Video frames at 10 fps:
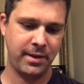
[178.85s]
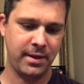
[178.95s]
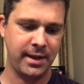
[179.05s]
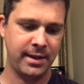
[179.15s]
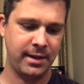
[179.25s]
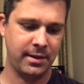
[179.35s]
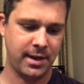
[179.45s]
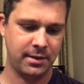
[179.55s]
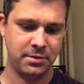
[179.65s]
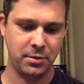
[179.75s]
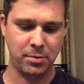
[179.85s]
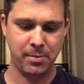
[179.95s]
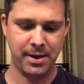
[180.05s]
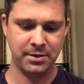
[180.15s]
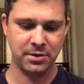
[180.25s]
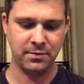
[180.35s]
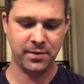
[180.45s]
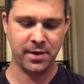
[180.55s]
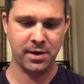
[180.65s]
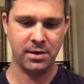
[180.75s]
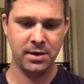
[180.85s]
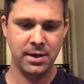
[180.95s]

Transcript: liking uh, Superman so far.